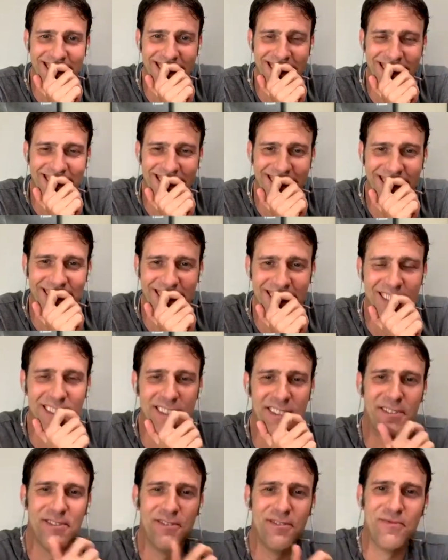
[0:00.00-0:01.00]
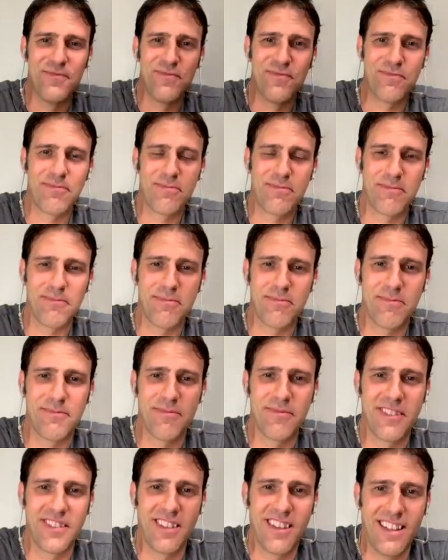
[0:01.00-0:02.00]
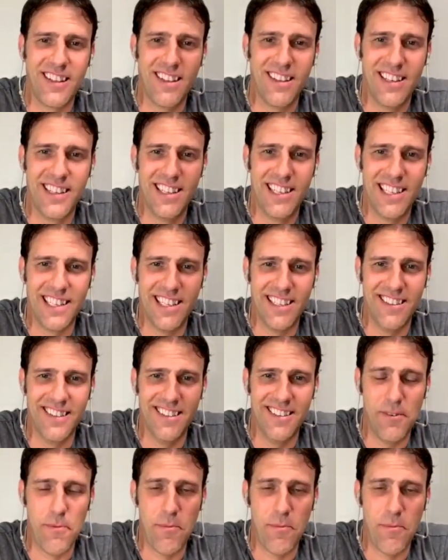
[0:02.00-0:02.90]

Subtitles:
(silent)